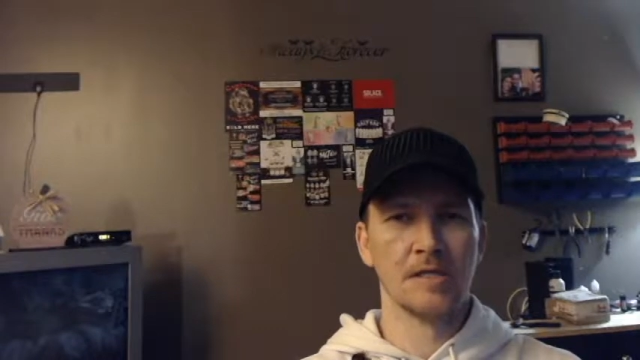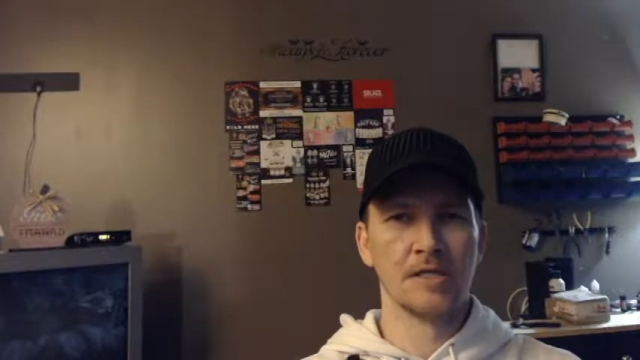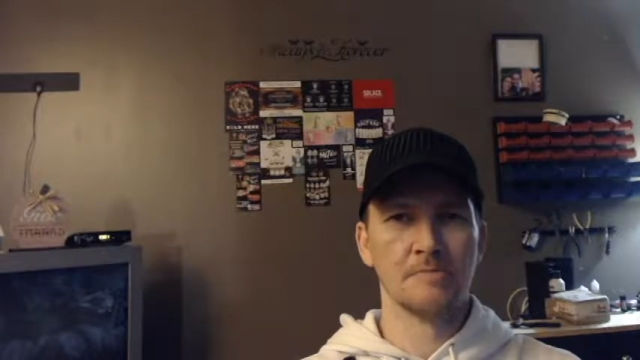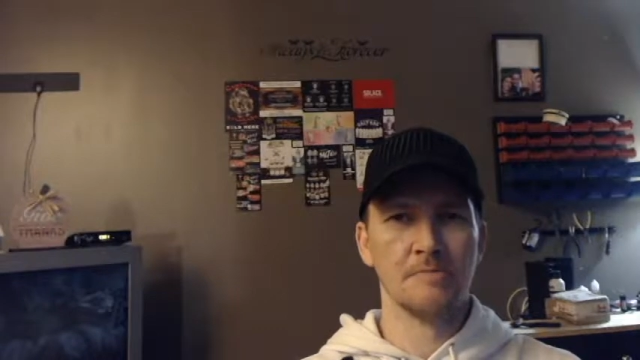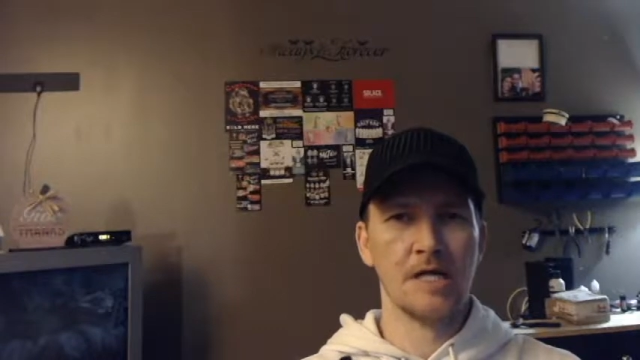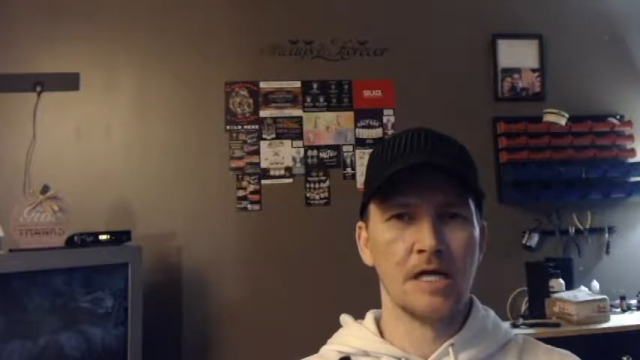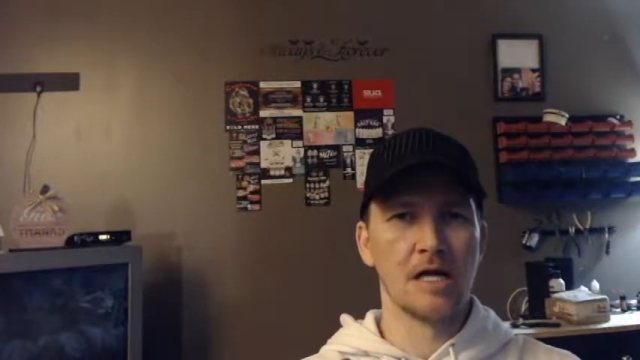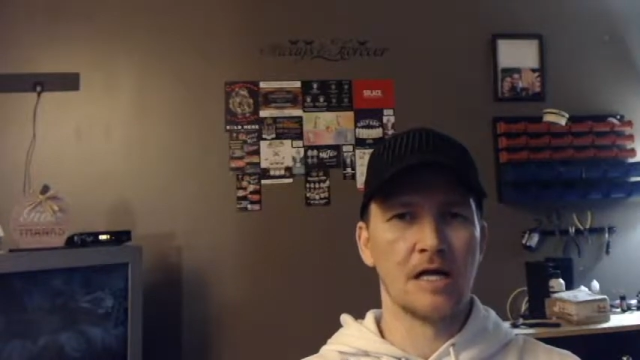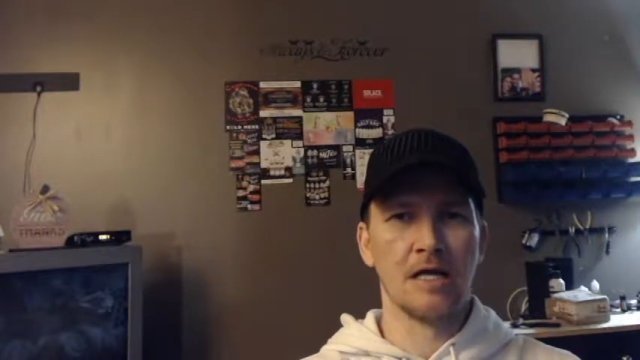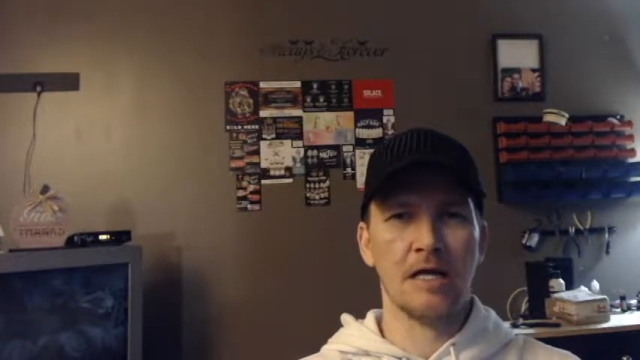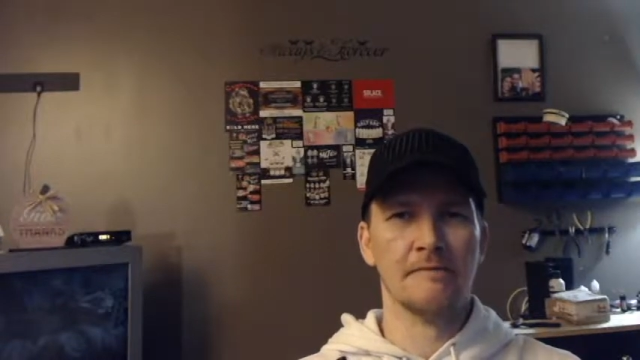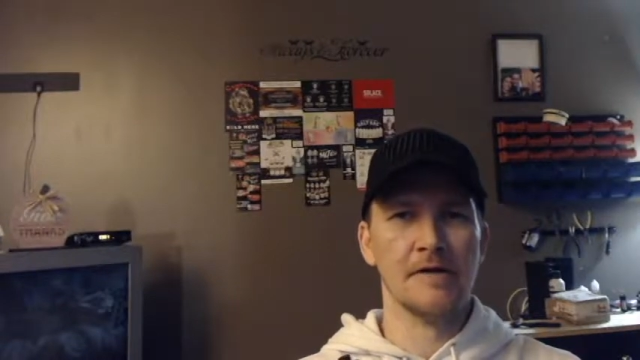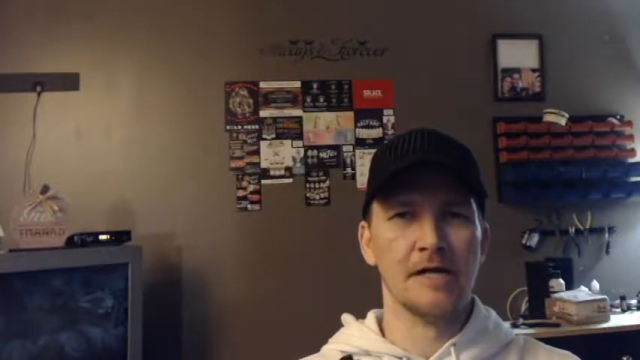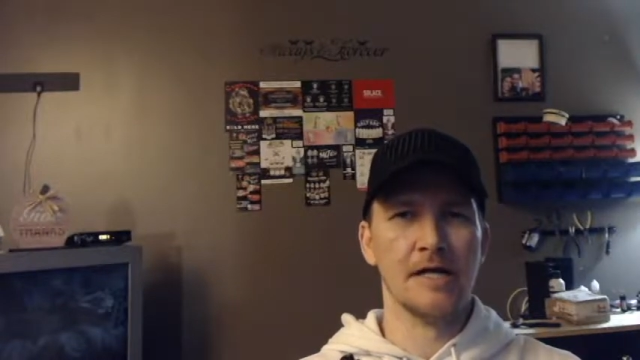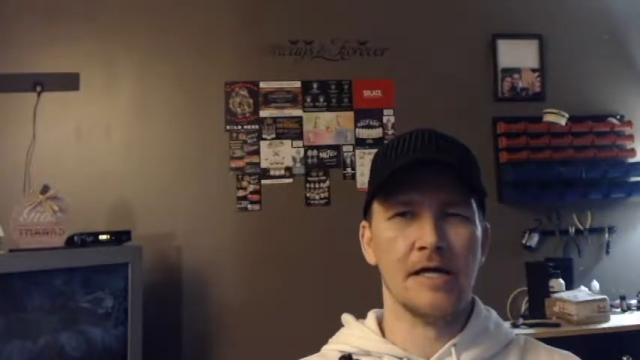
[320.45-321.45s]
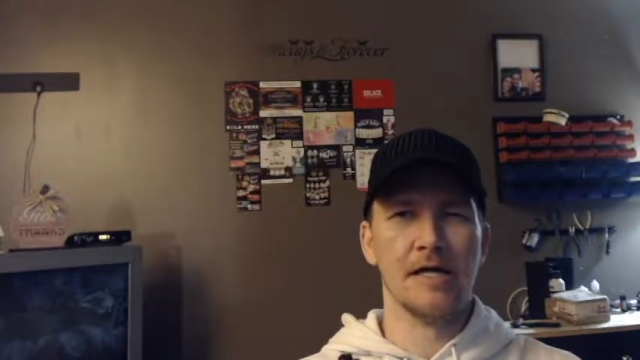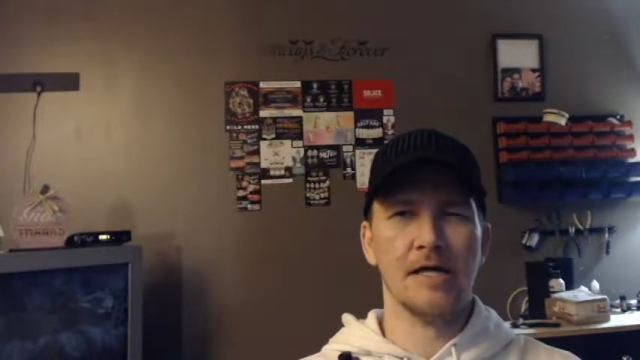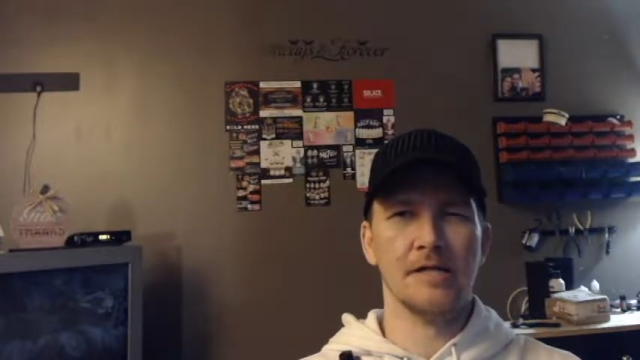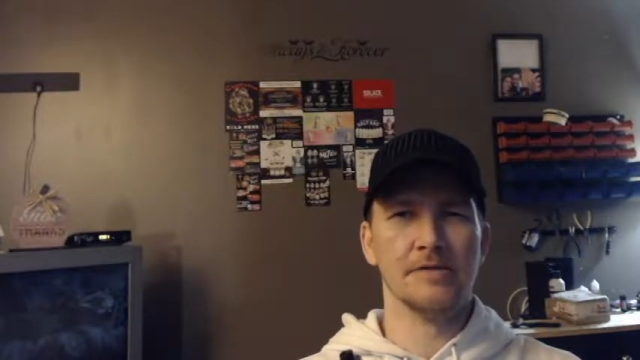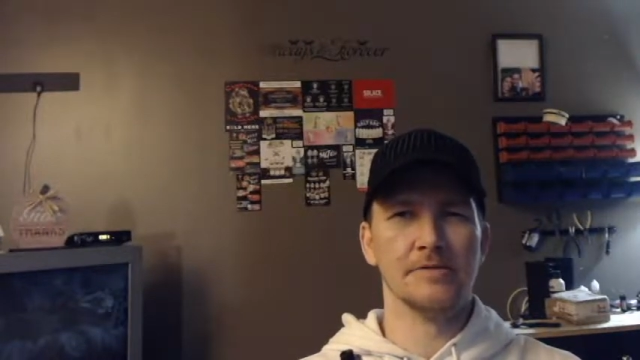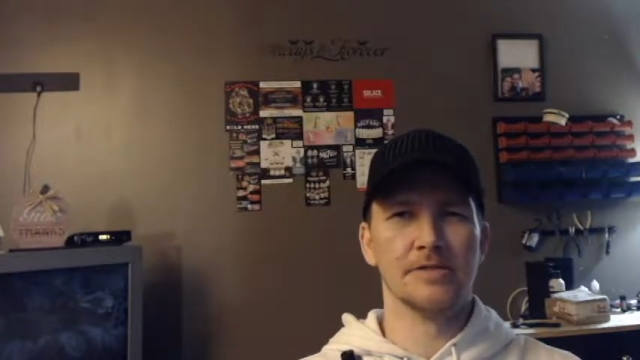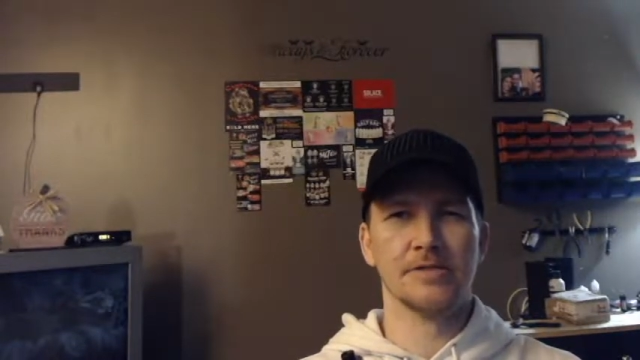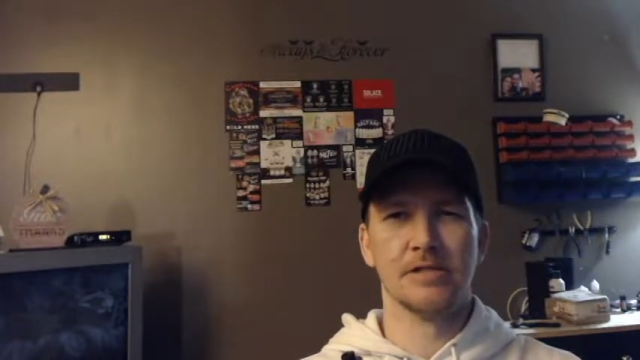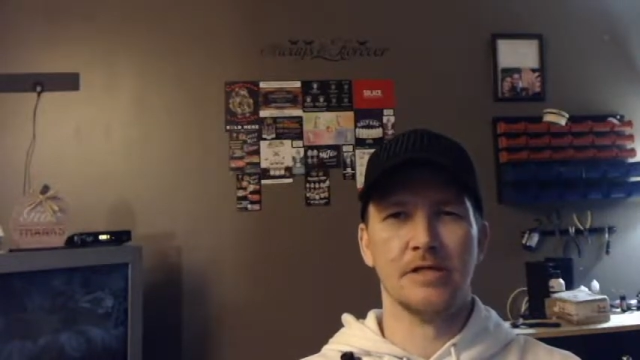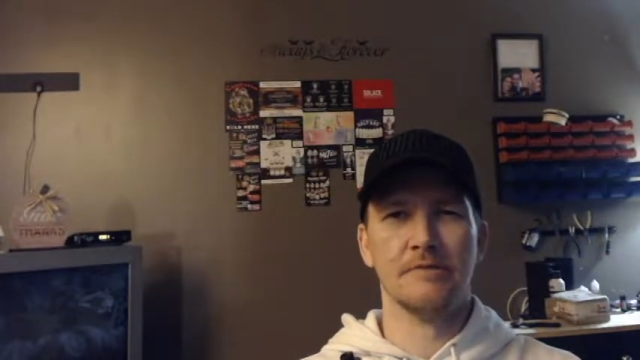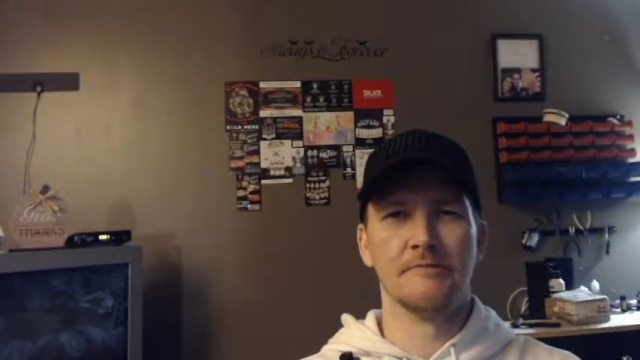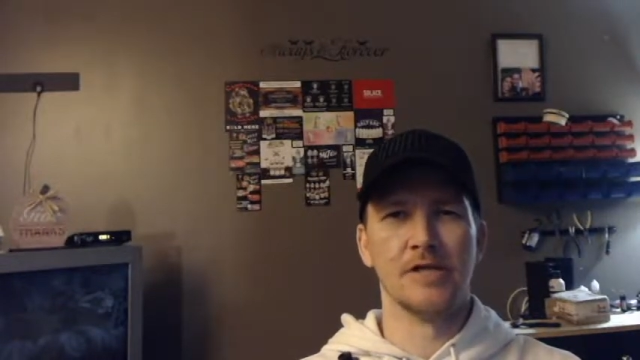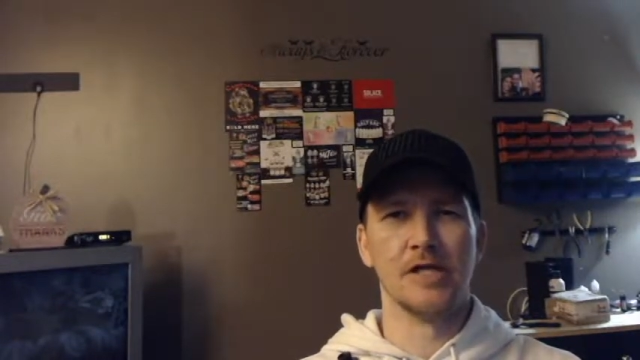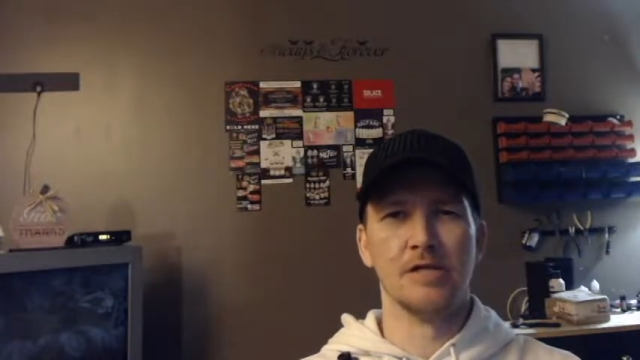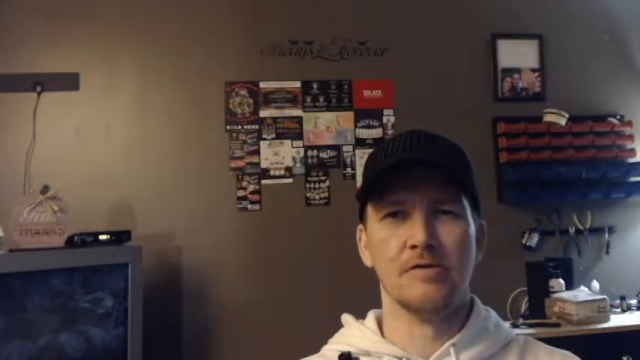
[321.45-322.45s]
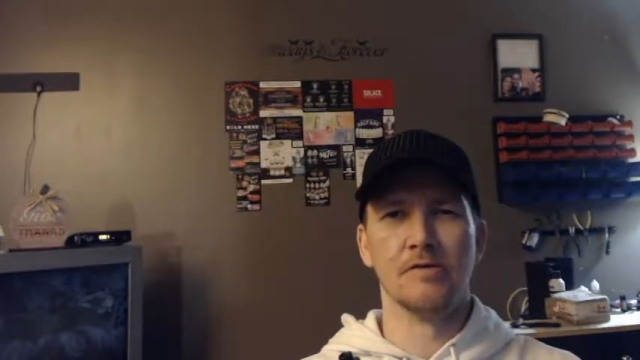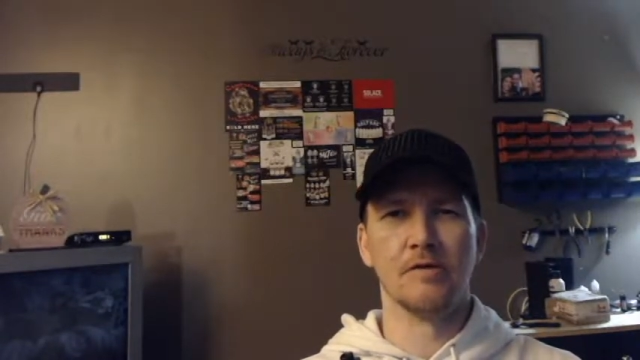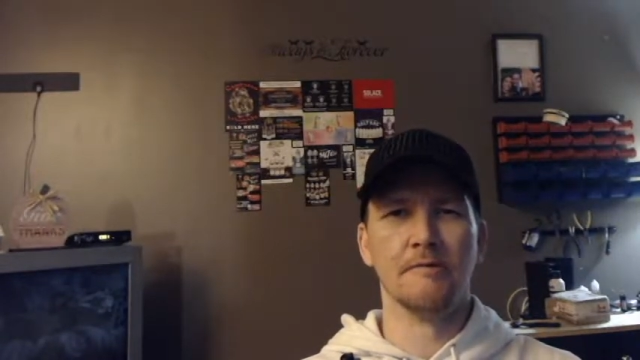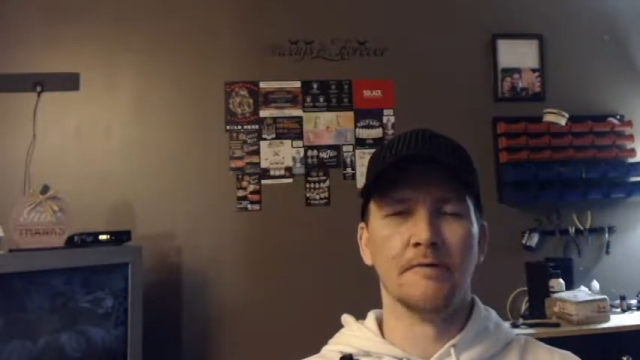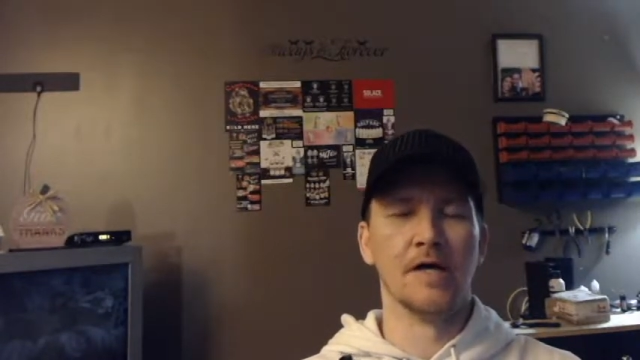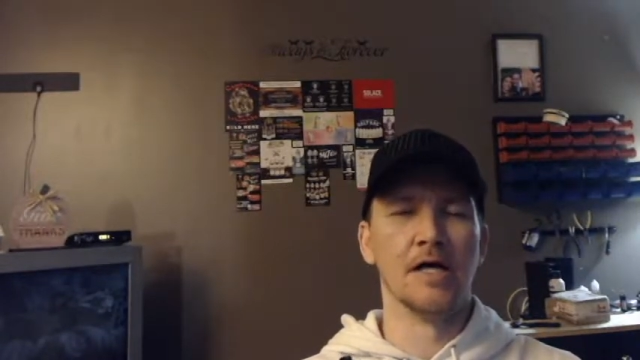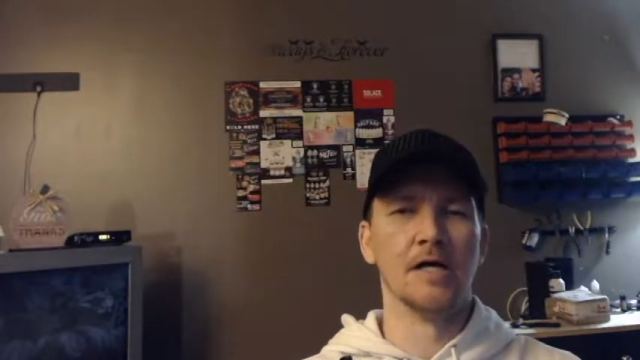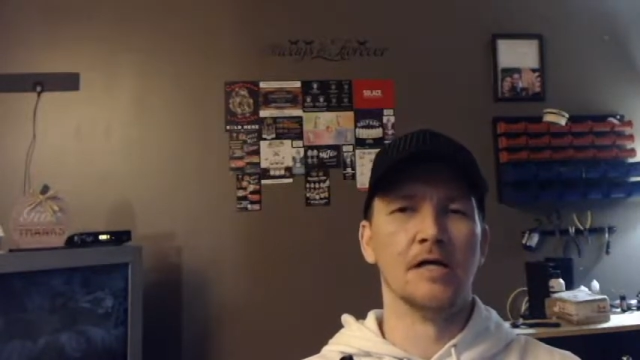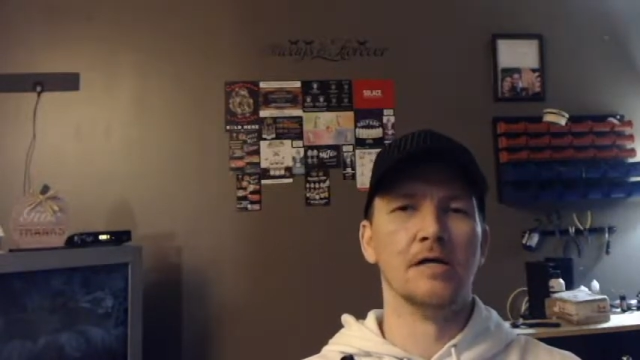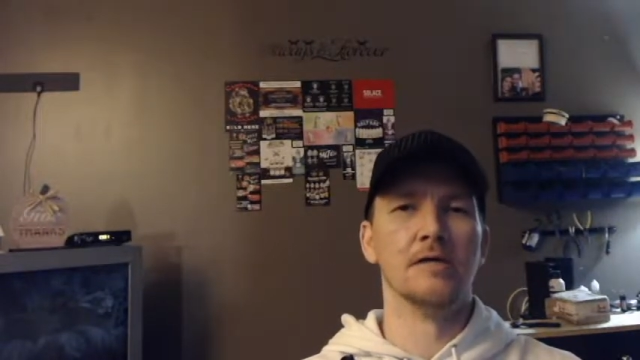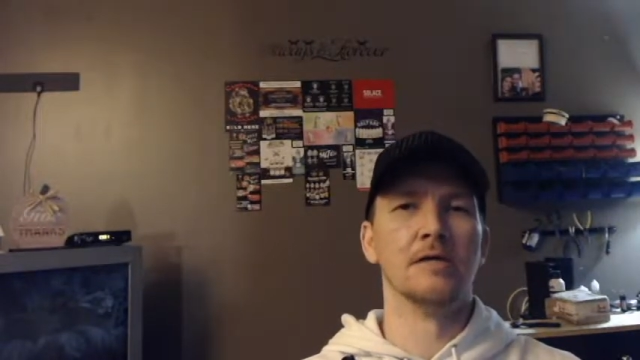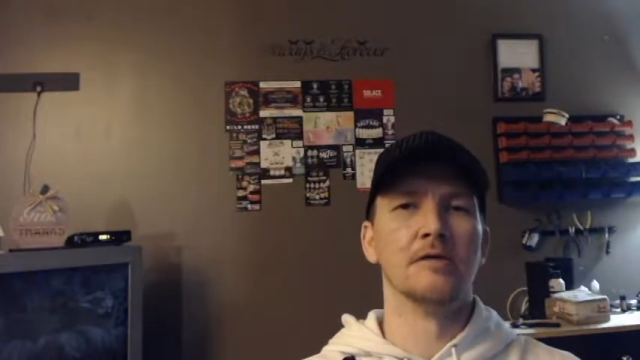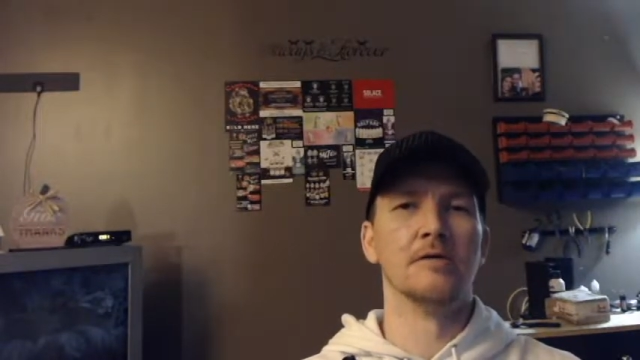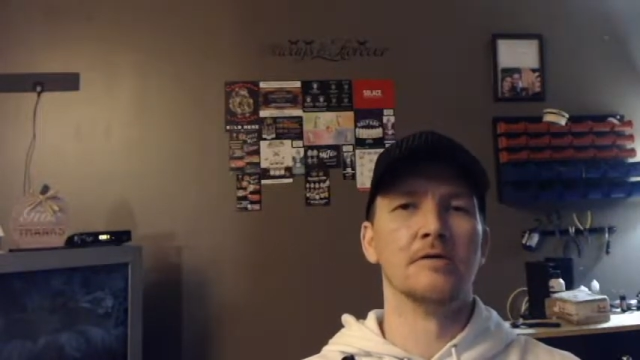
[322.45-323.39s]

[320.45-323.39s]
it's made out of everyday stuff that you can find.